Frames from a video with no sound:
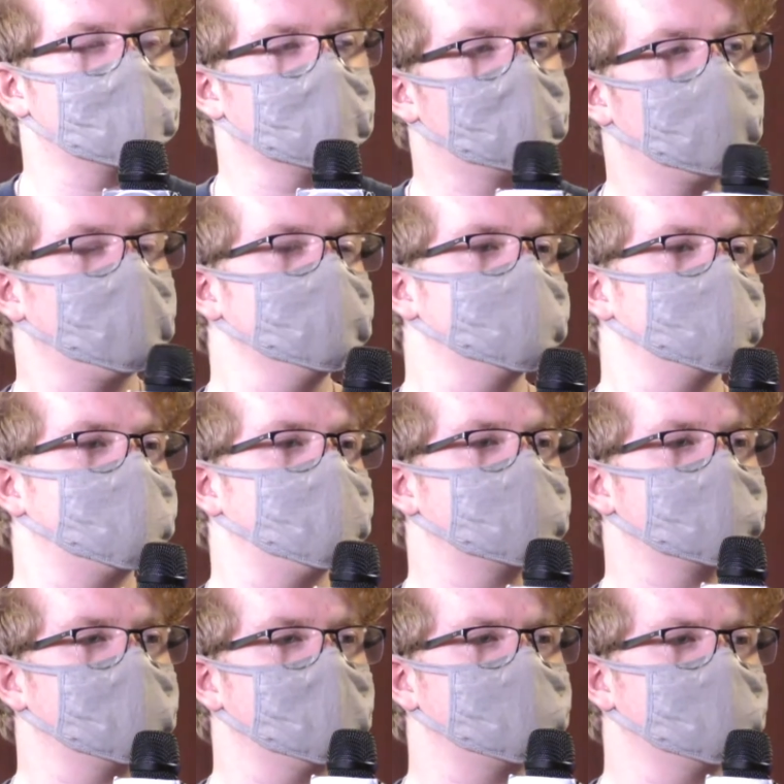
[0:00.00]
Puffs takes
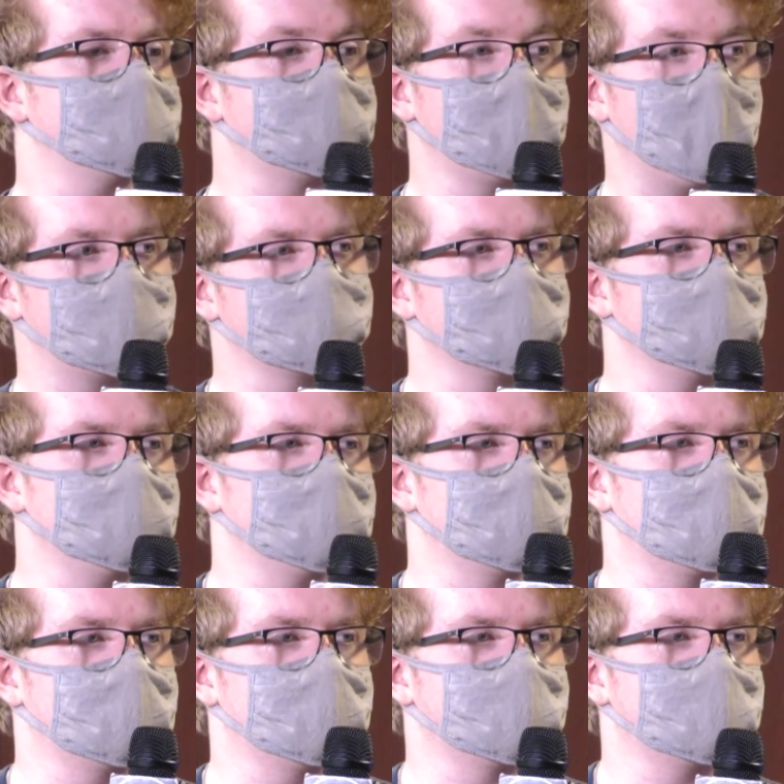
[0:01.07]
place in this magical
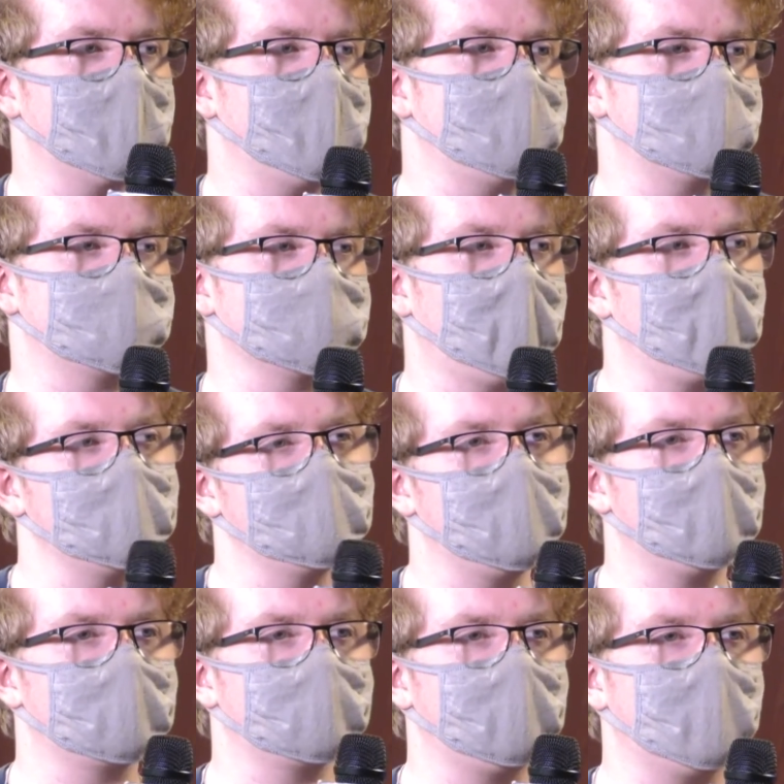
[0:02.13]
universe, and it's all about
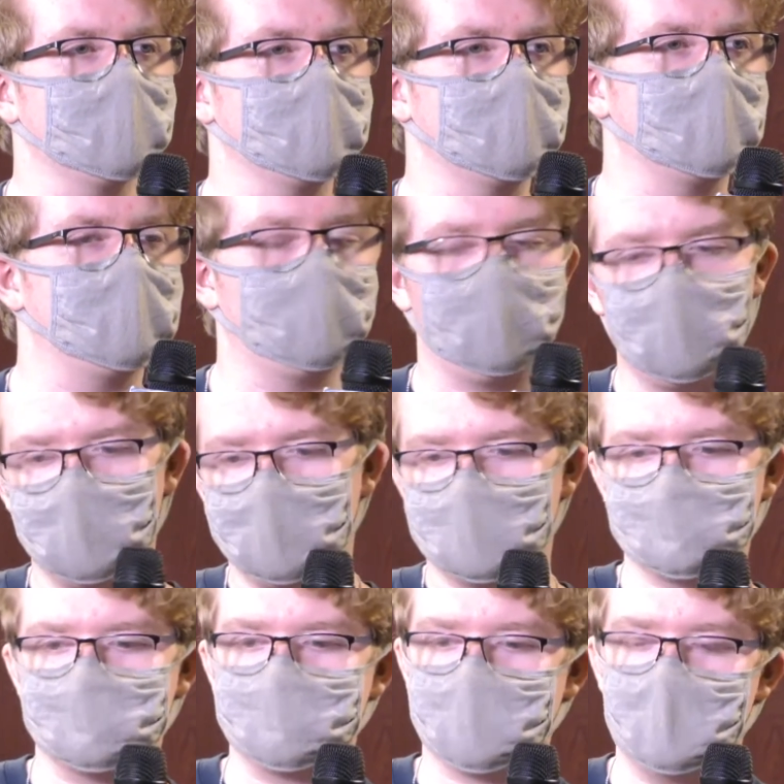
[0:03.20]
following a whole bunch
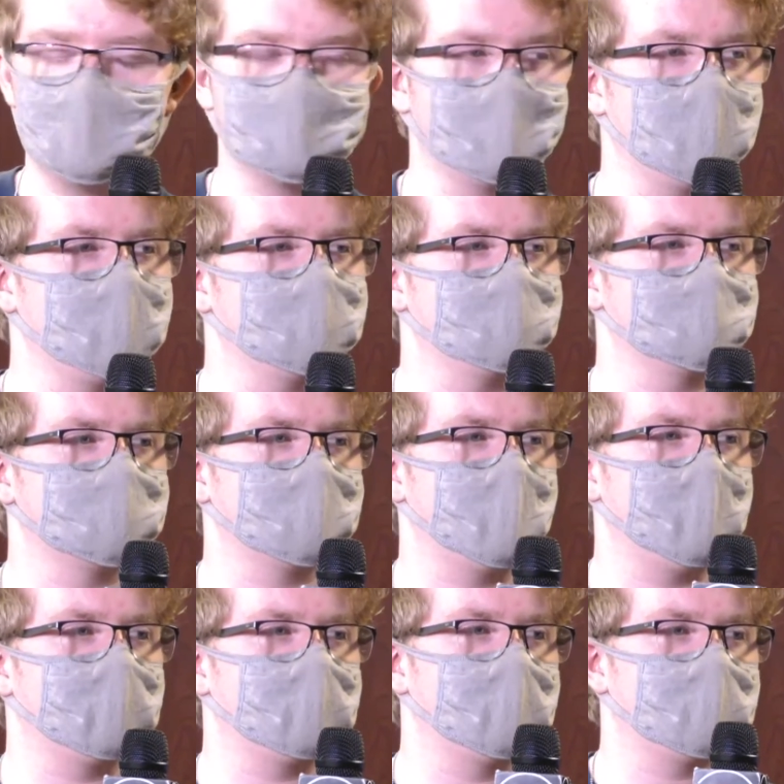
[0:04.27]
of crazy characters around
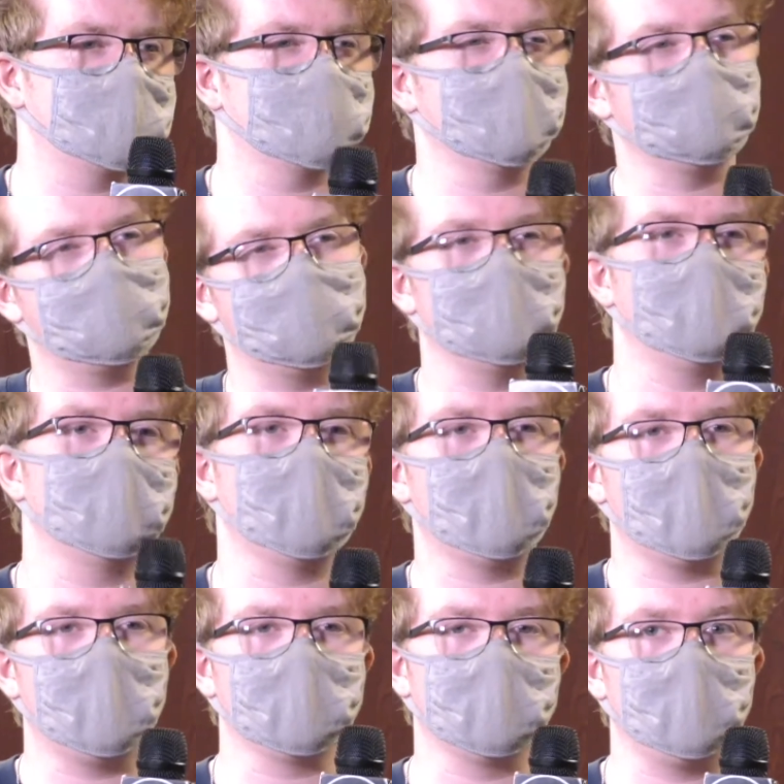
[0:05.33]
while they're trying to figure out how
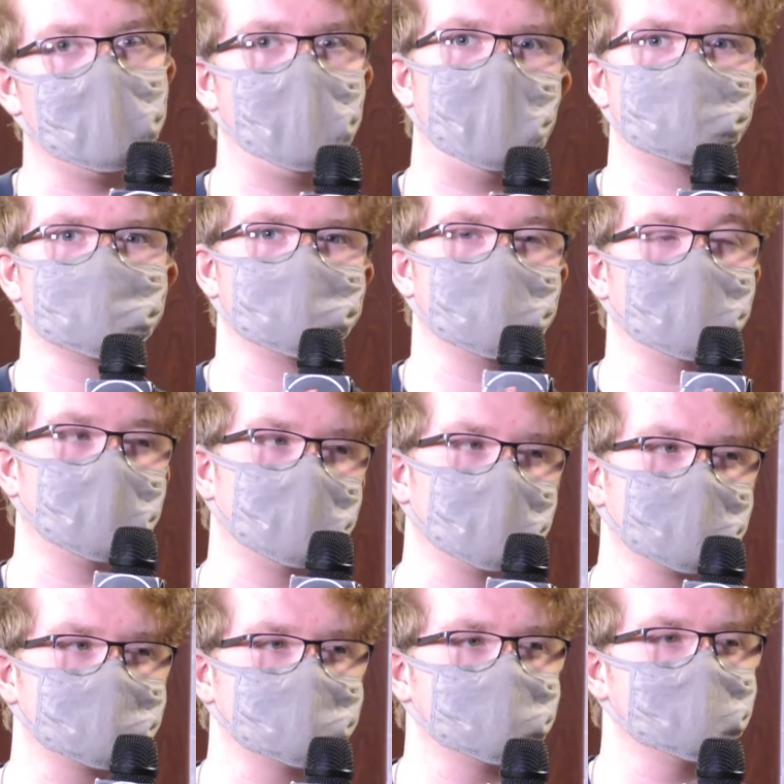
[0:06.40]
the whole magic thing works.